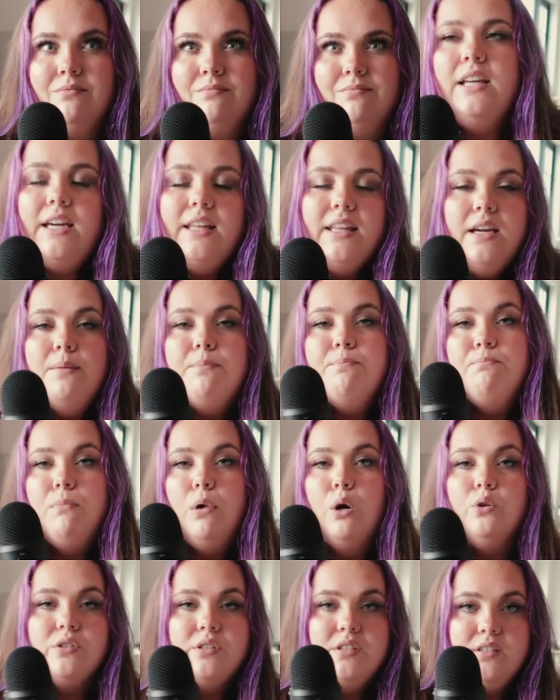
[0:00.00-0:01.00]
Like, I think
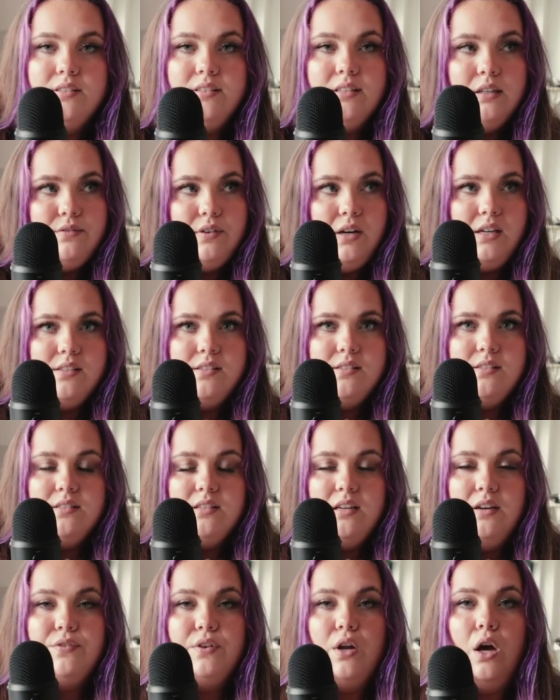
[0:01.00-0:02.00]
most of us,
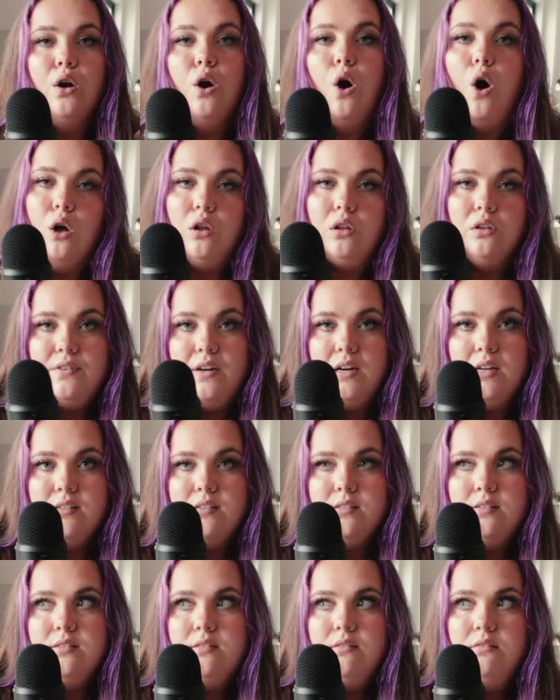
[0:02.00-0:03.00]
if not all of
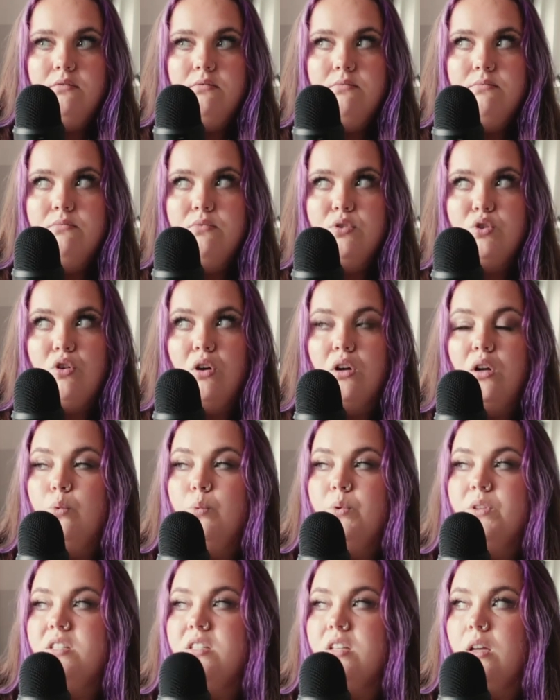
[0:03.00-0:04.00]
us, struggle
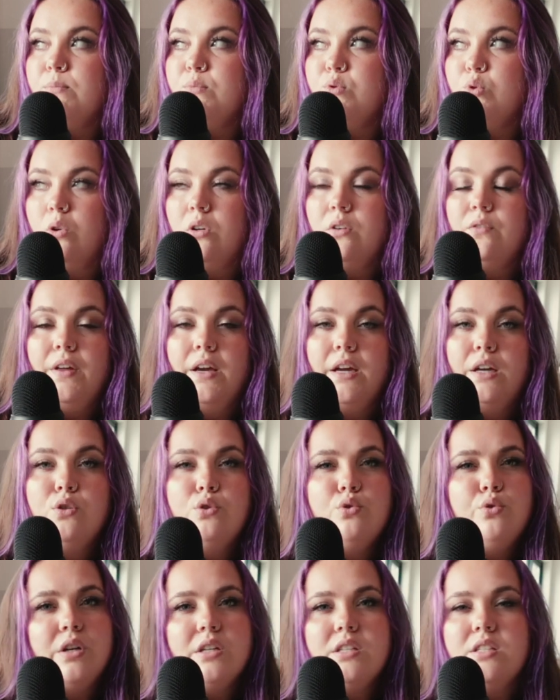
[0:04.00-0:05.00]
with some sort of like
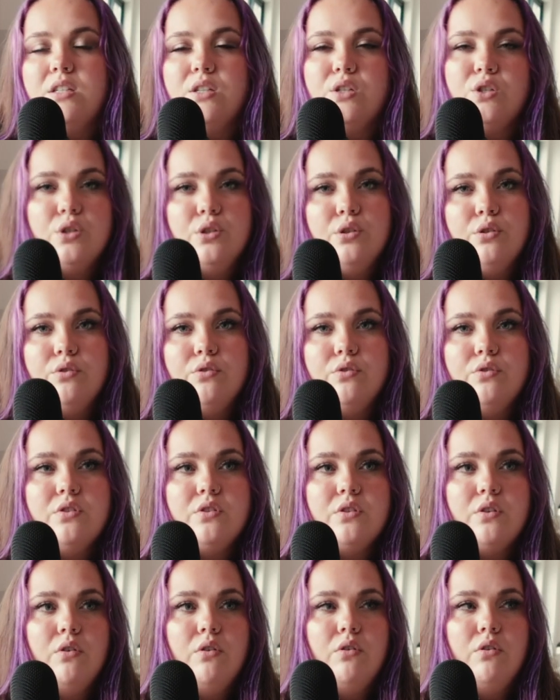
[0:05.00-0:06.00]
trust
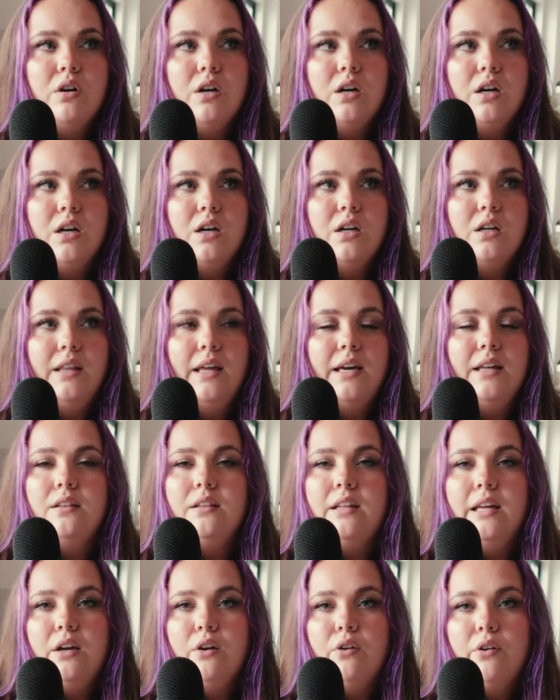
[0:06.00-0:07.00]
issues or like
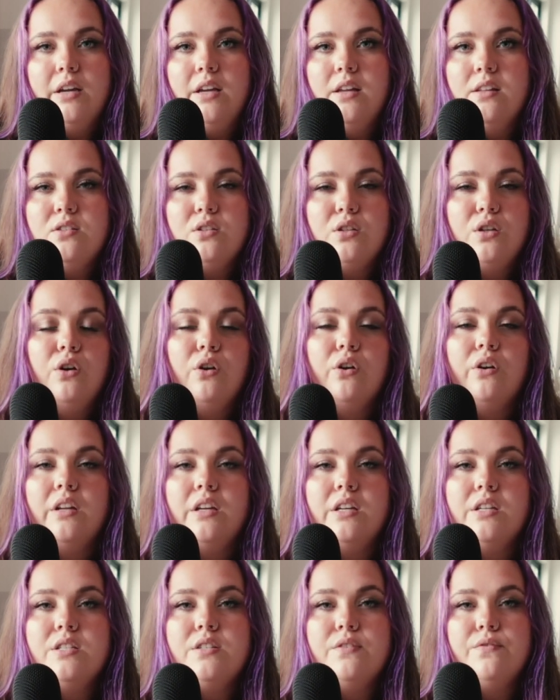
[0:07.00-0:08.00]
lingering
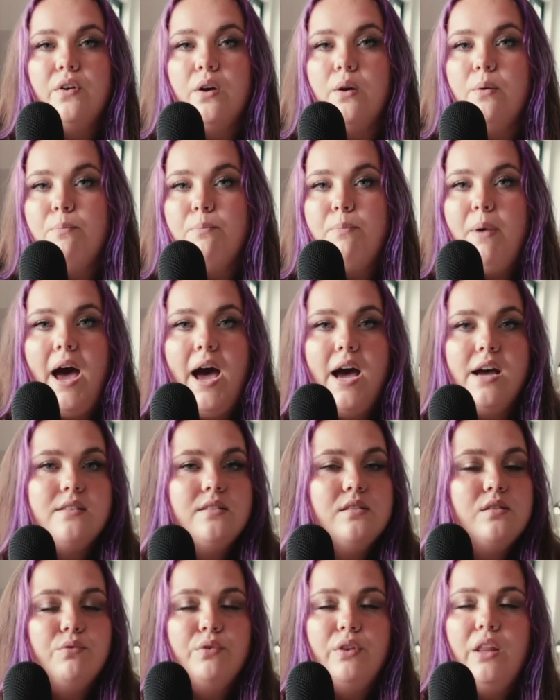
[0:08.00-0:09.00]
insecurities from
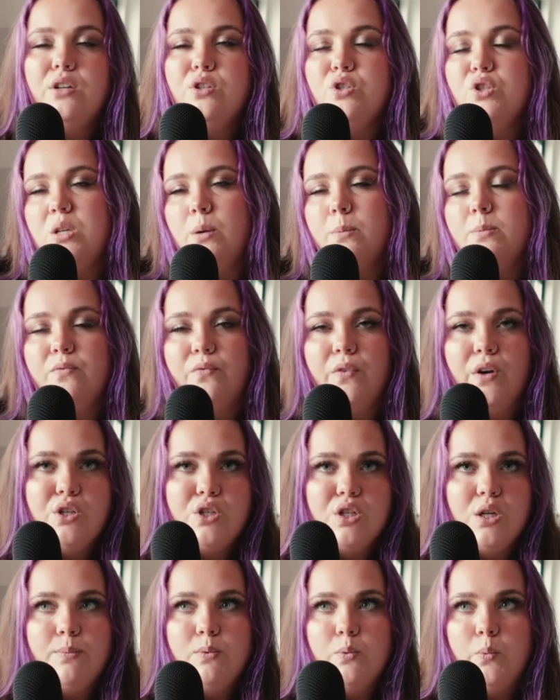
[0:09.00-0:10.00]
past relationships,
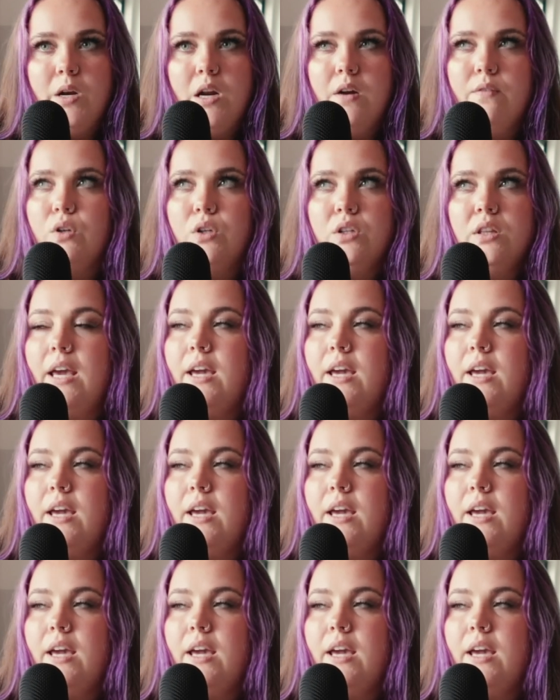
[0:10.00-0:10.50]
friendships, whatever.